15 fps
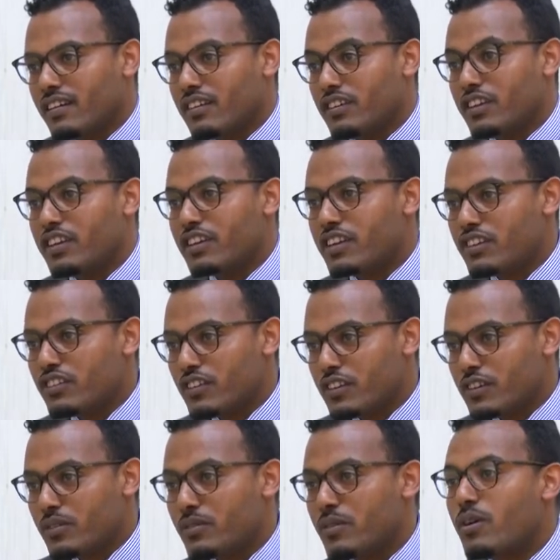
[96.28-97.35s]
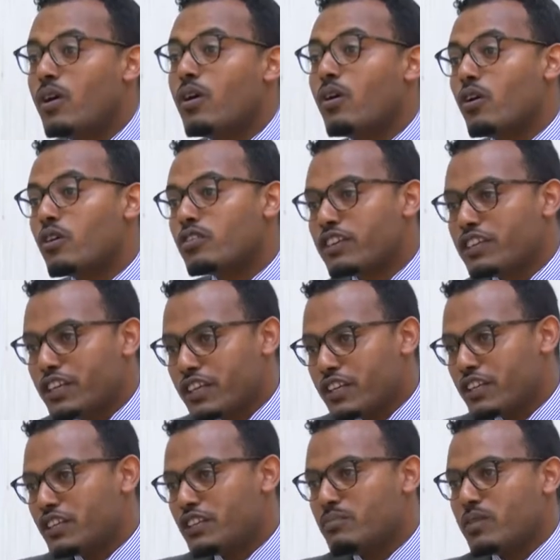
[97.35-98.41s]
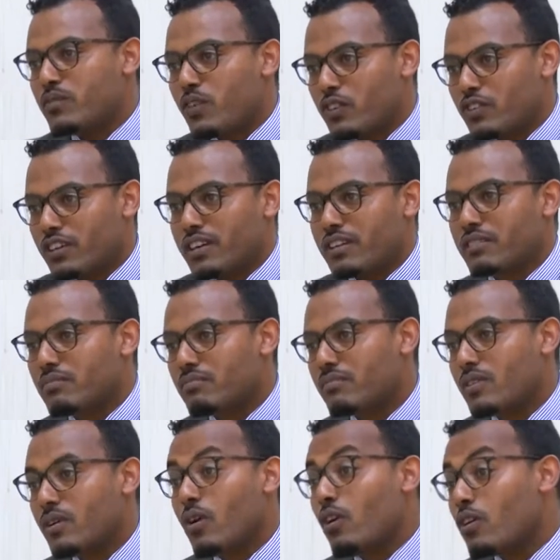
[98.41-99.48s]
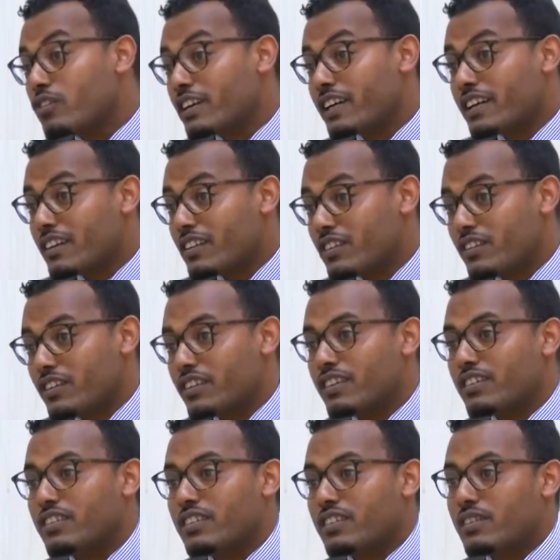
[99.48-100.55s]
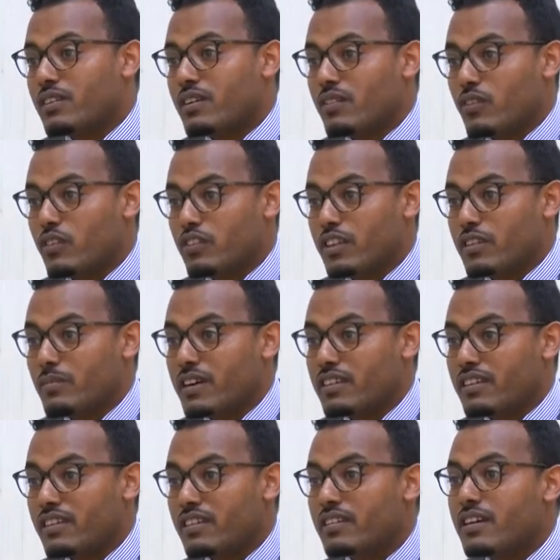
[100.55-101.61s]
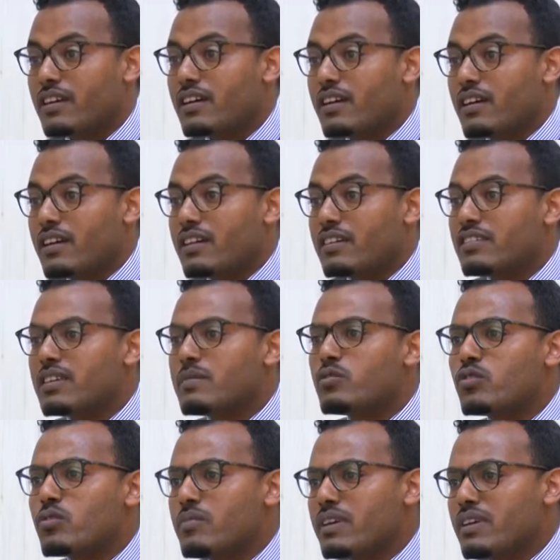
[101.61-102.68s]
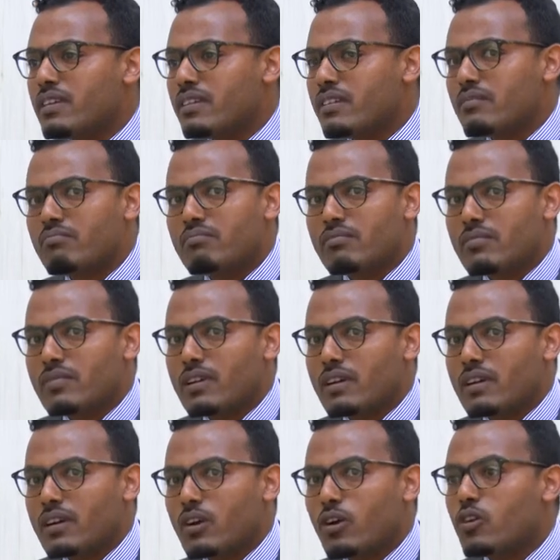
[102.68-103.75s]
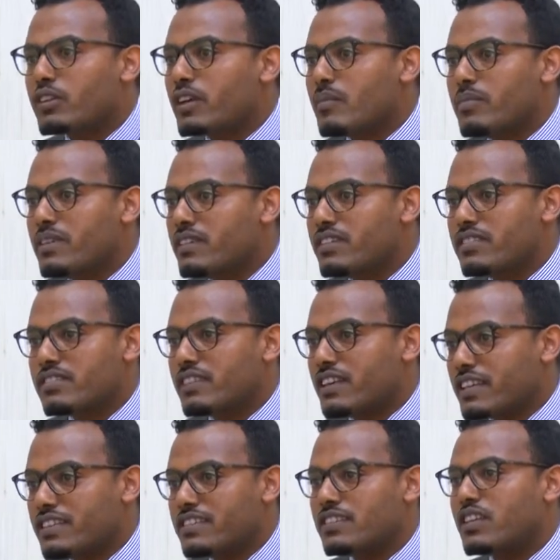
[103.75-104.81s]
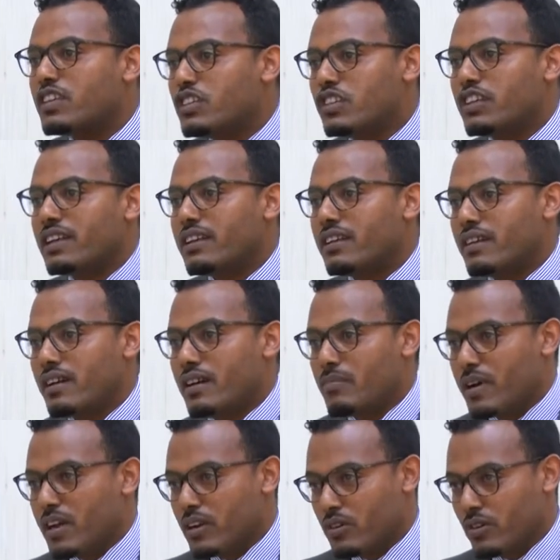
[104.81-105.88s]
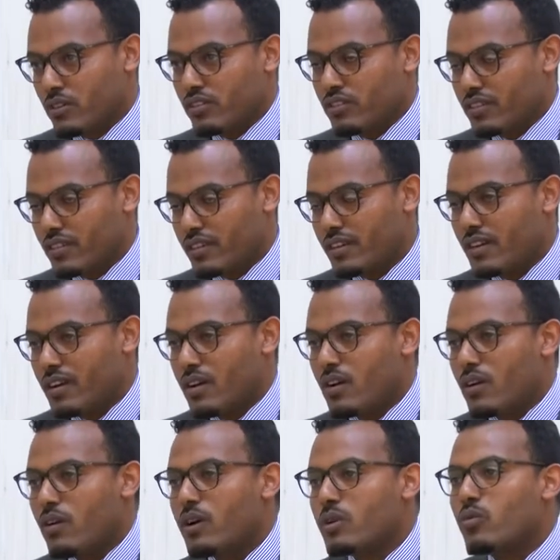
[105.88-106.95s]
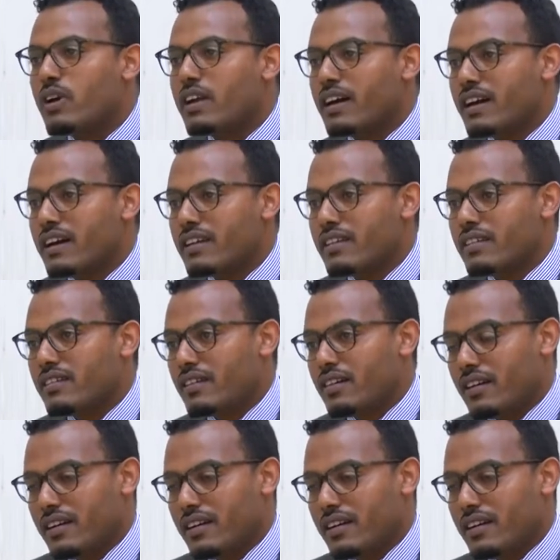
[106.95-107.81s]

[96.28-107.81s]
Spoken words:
generation, or the generation before that, or the current generation for that matter, seems to be caught up in this existential paradox. On one hand,